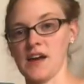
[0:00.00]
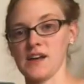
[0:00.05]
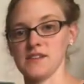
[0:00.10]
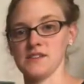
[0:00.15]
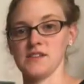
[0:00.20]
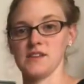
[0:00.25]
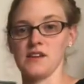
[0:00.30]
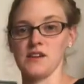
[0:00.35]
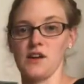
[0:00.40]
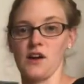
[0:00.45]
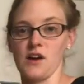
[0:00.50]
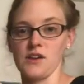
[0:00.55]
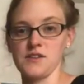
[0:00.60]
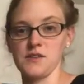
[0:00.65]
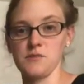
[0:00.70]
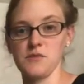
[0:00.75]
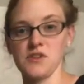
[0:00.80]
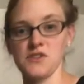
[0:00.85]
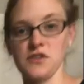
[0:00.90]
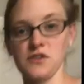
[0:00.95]
has an
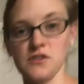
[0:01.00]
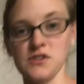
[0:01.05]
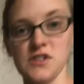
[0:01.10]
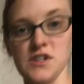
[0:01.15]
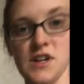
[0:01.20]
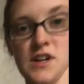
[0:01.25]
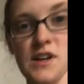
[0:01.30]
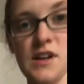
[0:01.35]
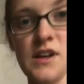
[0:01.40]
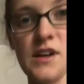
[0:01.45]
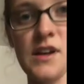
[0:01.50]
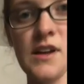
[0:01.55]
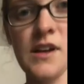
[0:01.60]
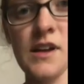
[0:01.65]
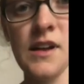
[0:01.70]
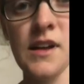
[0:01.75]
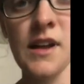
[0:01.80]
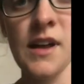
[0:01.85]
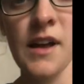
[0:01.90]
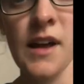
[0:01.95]
awesome detergent.
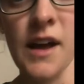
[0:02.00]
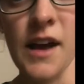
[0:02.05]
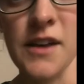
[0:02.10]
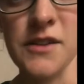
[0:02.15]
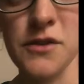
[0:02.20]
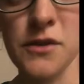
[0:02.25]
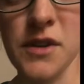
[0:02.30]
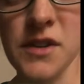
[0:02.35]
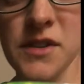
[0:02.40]
As you